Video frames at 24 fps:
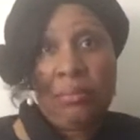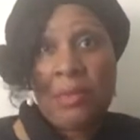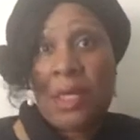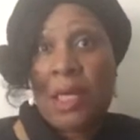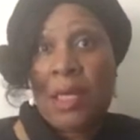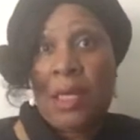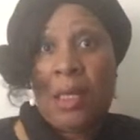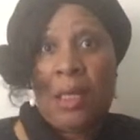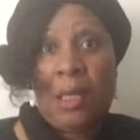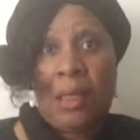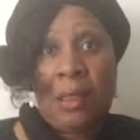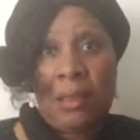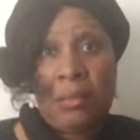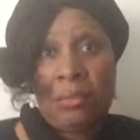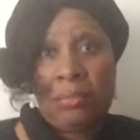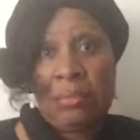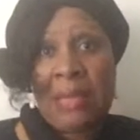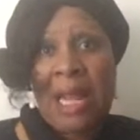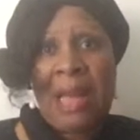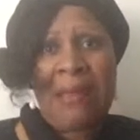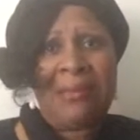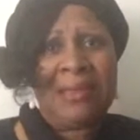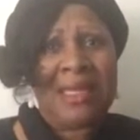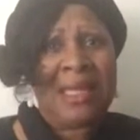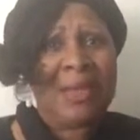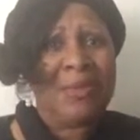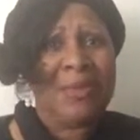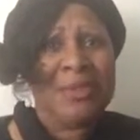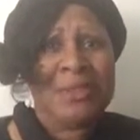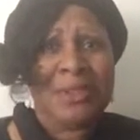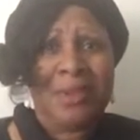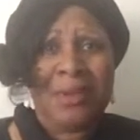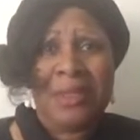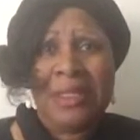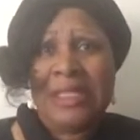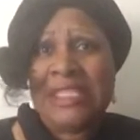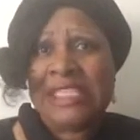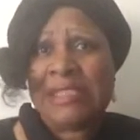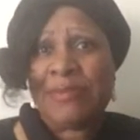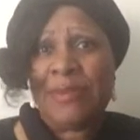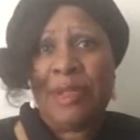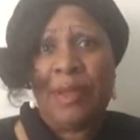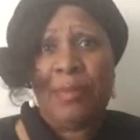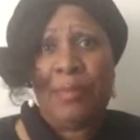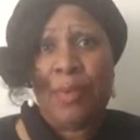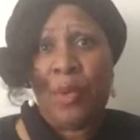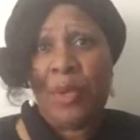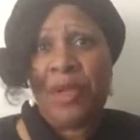I don't think it was her
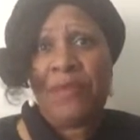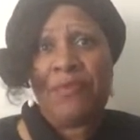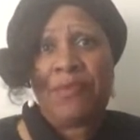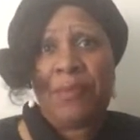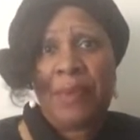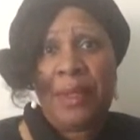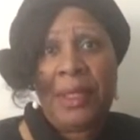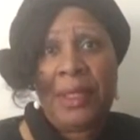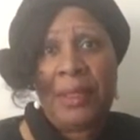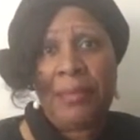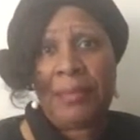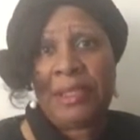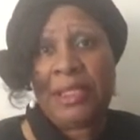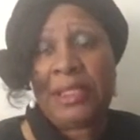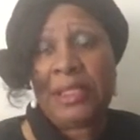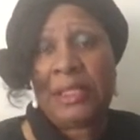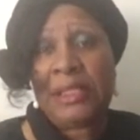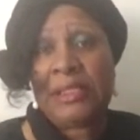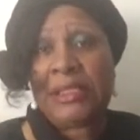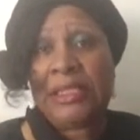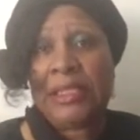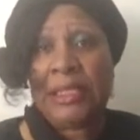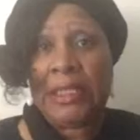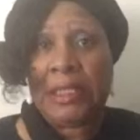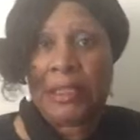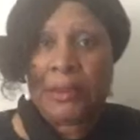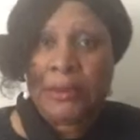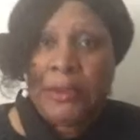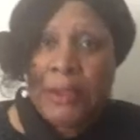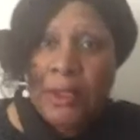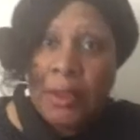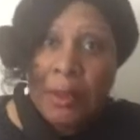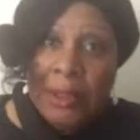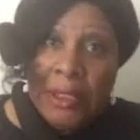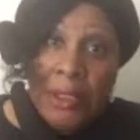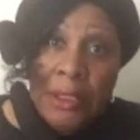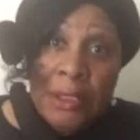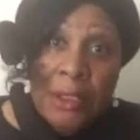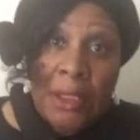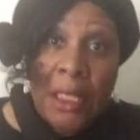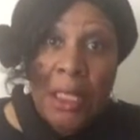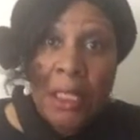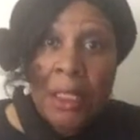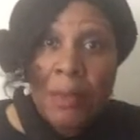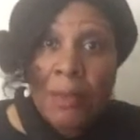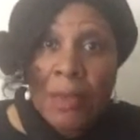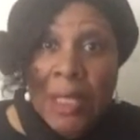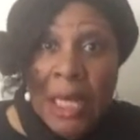husband or boyfriend because he looked
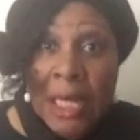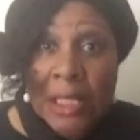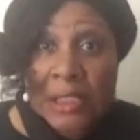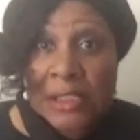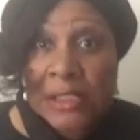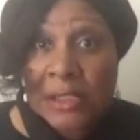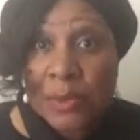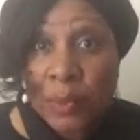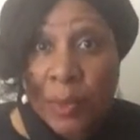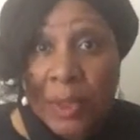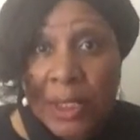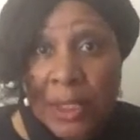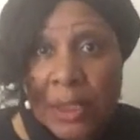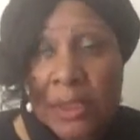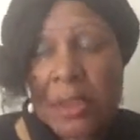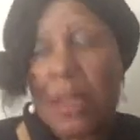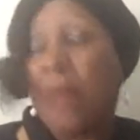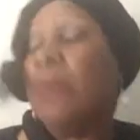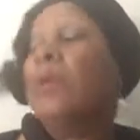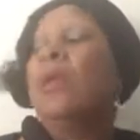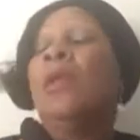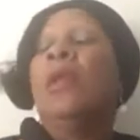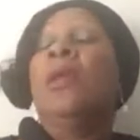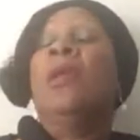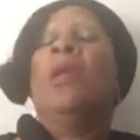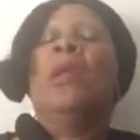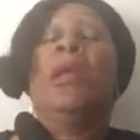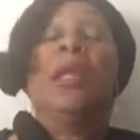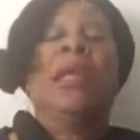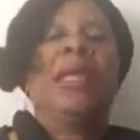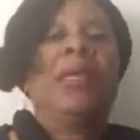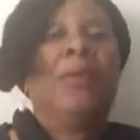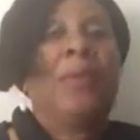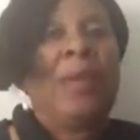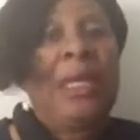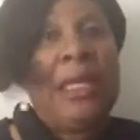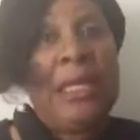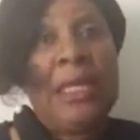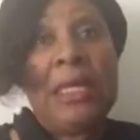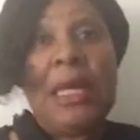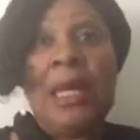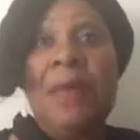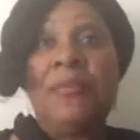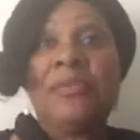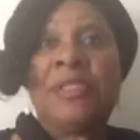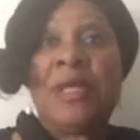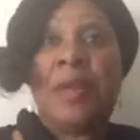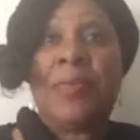like he was kind of sweet. So anyway, he
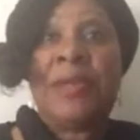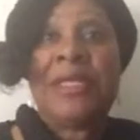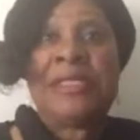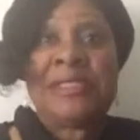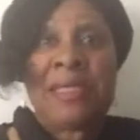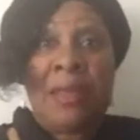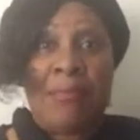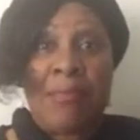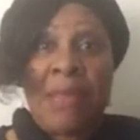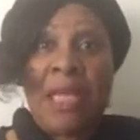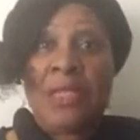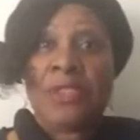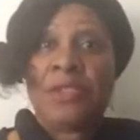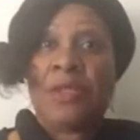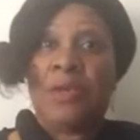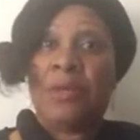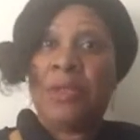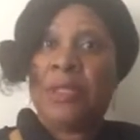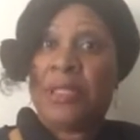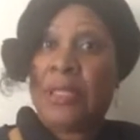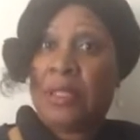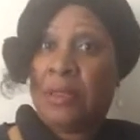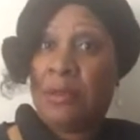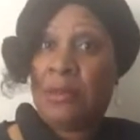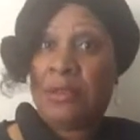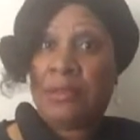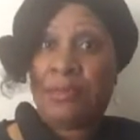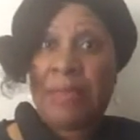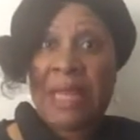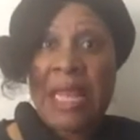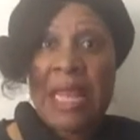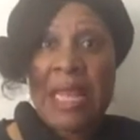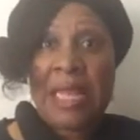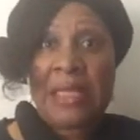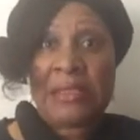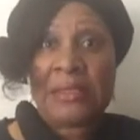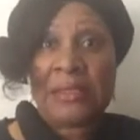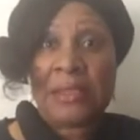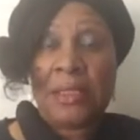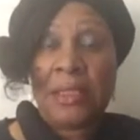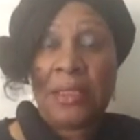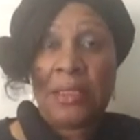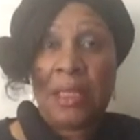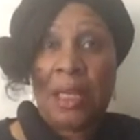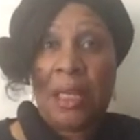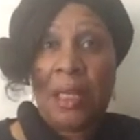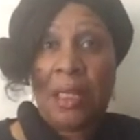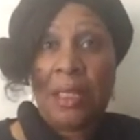comes up. He said, make sure you get those bags
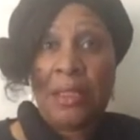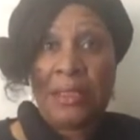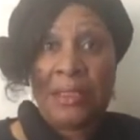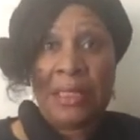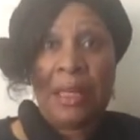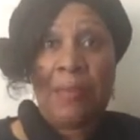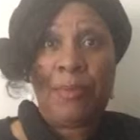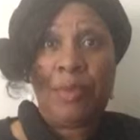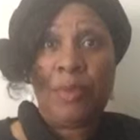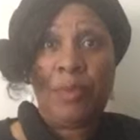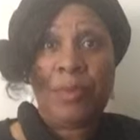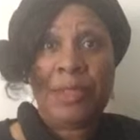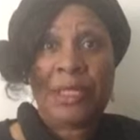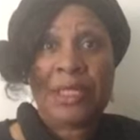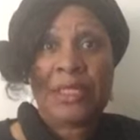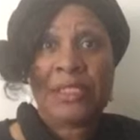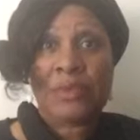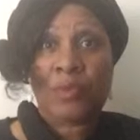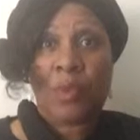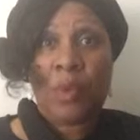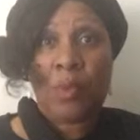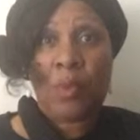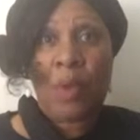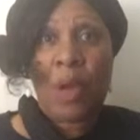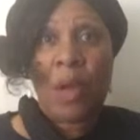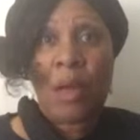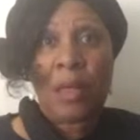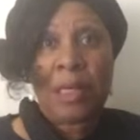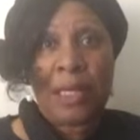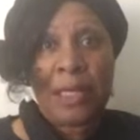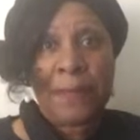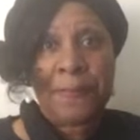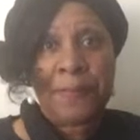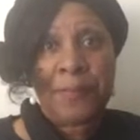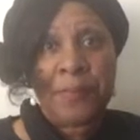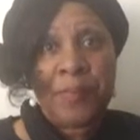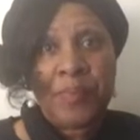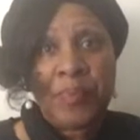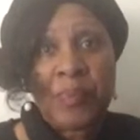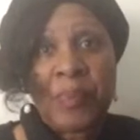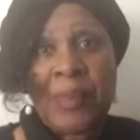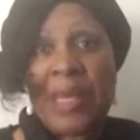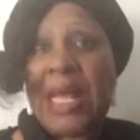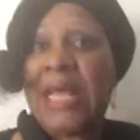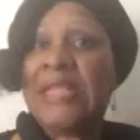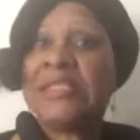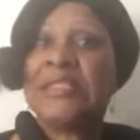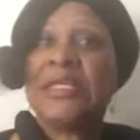double because we're walking.
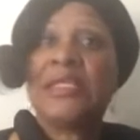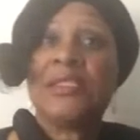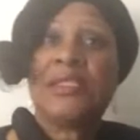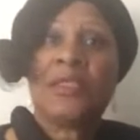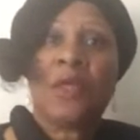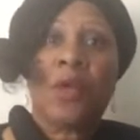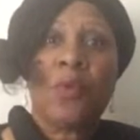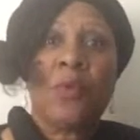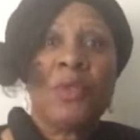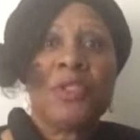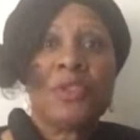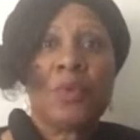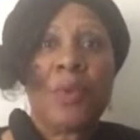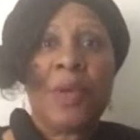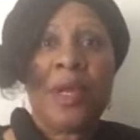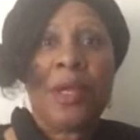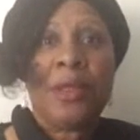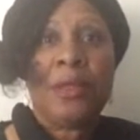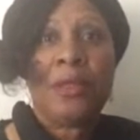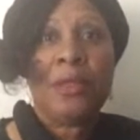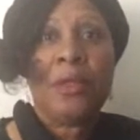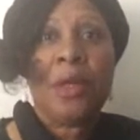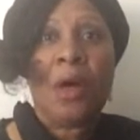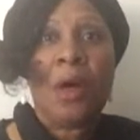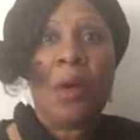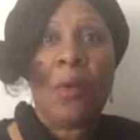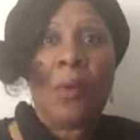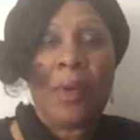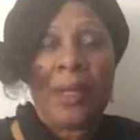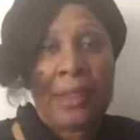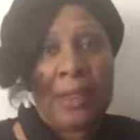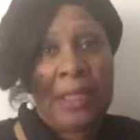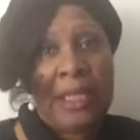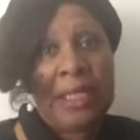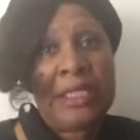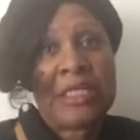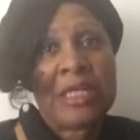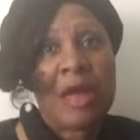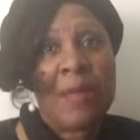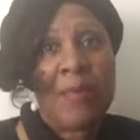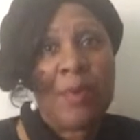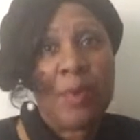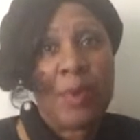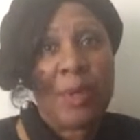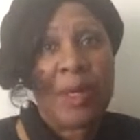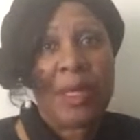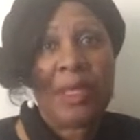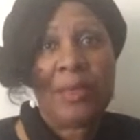I said, sir, which way are you going? He told
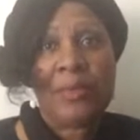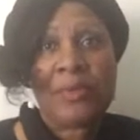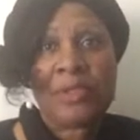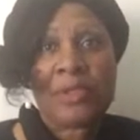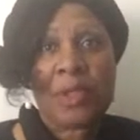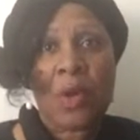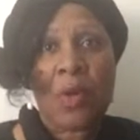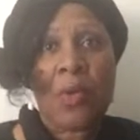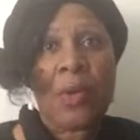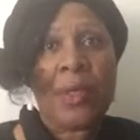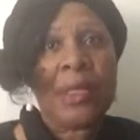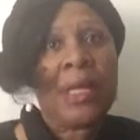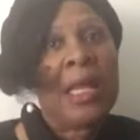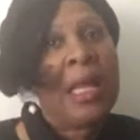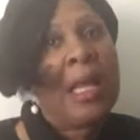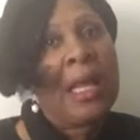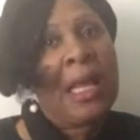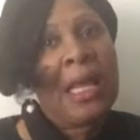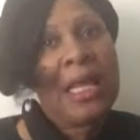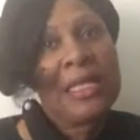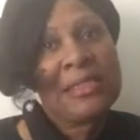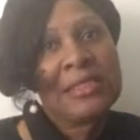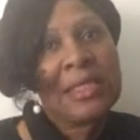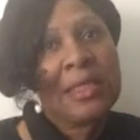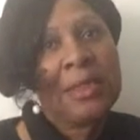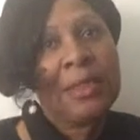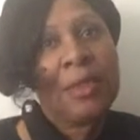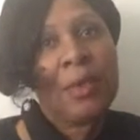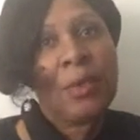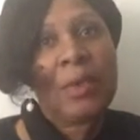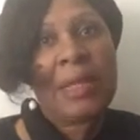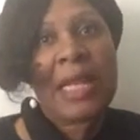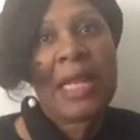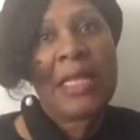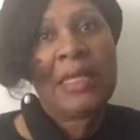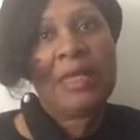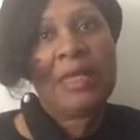me where he was going. I said, you know what? I